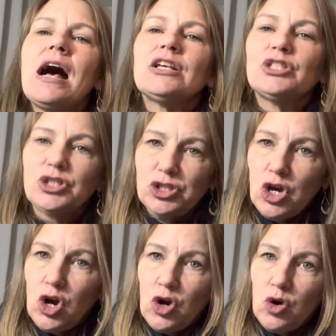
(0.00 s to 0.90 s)

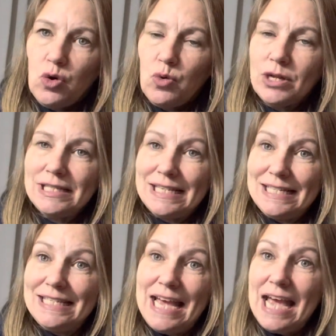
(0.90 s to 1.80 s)
so
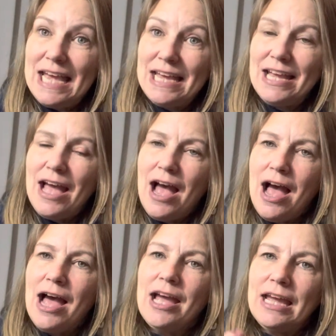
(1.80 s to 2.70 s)
today
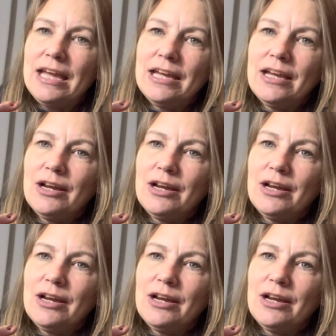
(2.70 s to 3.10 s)
I